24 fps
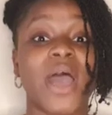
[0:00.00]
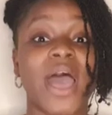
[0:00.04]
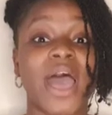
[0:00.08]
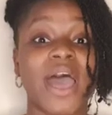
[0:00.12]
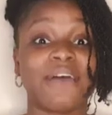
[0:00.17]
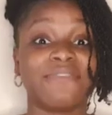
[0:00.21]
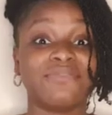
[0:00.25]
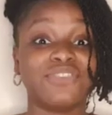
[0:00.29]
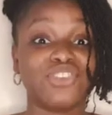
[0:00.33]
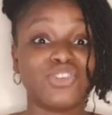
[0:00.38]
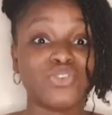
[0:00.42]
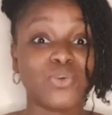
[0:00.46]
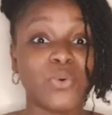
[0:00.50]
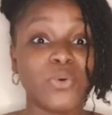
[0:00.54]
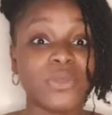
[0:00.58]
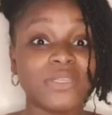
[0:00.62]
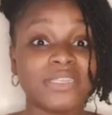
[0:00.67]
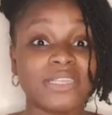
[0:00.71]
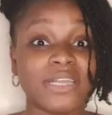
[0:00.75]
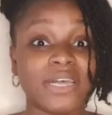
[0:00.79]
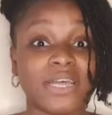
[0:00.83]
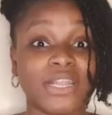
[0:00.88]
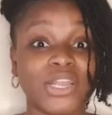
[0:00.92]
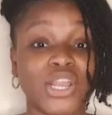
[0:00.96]
have
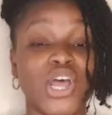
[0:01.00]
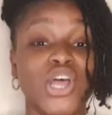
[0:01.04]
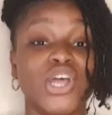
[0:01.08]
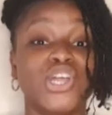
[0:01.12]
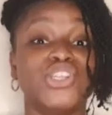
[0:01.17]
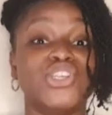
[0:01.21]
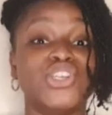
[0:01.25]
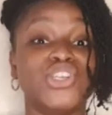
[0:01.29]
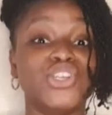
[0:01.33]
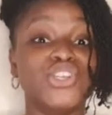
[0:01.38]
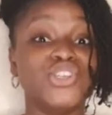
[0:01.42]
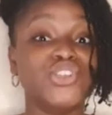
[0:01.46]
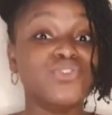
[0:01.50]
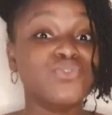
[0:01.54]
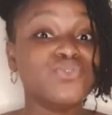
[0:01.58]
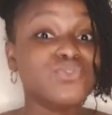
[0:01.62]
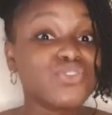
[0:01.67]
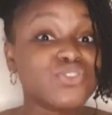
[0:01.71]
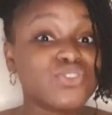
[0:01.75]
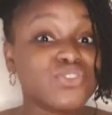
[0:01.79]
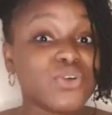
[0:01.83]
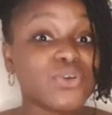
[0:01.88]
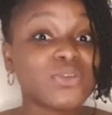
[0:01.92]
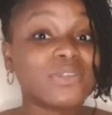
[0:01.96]
chosen to
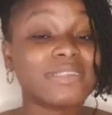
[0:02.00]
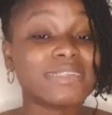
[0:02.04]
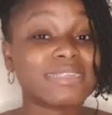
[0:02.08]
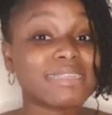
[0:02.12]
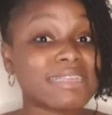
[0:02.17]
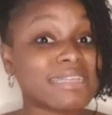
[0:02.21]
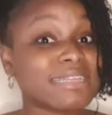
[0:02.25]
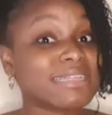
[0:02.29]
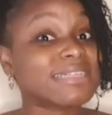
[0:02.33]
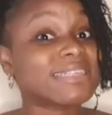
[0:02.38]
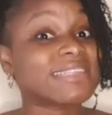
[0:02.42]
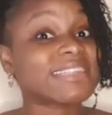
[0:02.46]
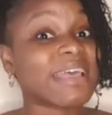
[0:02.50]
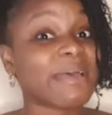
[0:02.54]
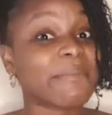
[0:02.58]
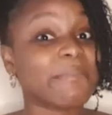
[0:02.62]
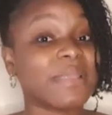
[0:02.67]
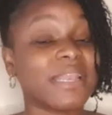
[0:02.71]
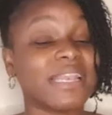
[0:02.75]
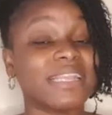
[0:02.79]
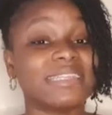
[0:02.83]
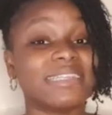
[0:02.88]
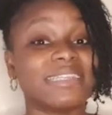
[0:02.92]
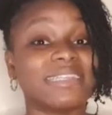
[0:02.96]
use those skills,
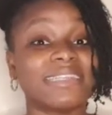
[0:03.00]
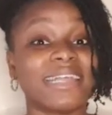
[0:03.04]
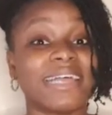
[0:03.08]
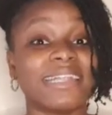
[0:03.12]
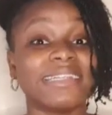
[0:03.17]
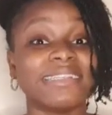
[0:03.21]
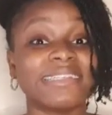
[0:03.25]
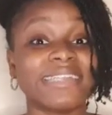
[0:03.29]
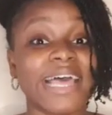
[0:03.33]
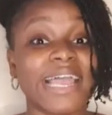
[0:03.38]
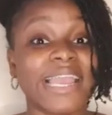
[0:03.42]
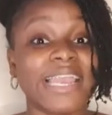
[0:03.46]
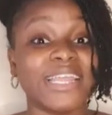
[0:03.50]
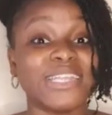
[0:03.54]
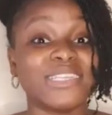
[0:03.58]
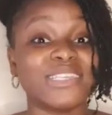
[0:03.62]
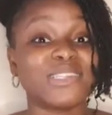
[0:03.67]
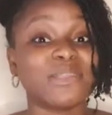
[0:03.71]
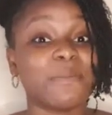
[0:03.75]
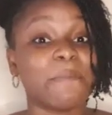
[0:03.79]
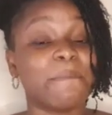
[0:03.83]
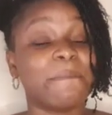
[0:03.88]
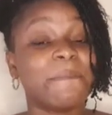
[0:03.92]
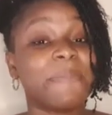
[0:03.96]
abilities, and talents
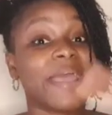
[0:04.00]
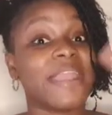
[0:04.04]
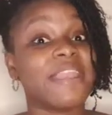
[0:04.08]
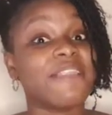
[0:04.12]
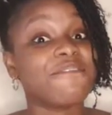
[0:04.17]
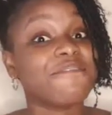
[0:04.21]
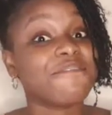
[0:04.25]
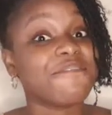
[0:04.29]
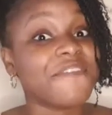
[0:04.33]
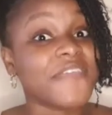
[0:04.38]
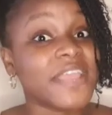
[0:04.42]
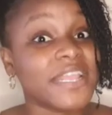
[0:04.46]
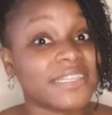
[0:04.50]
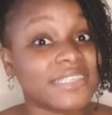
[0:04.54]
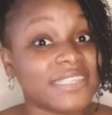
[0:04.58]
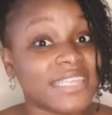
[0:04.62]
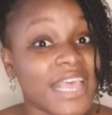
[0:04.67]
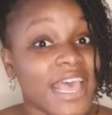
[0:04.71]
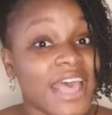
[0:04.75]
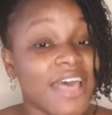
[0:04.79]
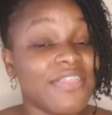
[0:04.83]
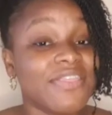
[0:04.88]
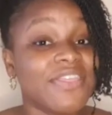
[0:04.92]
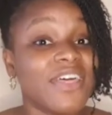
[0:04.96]
to benefit
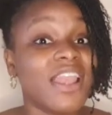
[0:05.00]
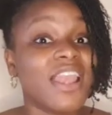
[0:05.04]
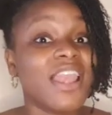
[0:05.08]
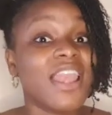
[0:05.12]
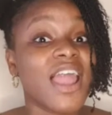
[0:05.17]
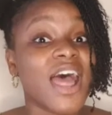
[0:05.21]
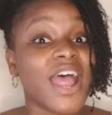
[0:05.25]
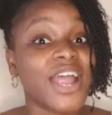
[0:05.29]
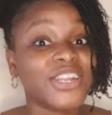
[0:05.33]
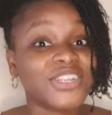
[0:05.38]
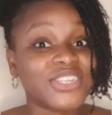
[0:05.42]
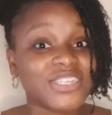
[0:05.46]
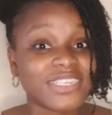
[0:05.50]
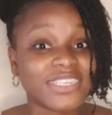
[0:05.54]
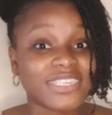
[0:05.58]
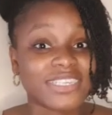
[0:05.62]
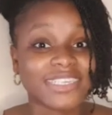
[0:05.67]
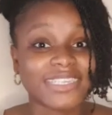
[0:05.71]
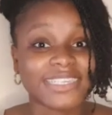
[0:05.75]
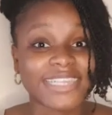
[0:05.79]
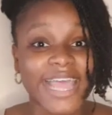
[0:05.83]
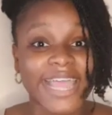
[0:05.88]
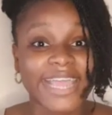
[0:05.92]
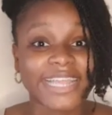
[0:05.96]
the larger
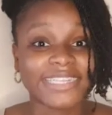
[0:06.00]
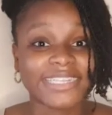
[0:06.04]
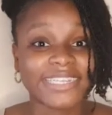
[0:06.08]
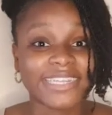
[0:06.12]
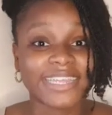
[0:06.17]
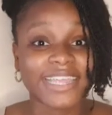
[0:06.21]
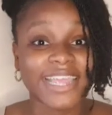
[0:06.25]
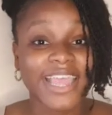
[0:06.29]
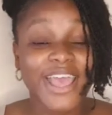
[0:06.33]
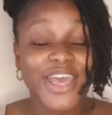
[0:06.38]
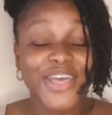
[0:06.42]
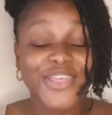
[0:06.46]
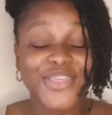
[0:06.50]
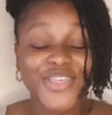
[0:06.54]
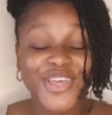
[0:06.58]
society,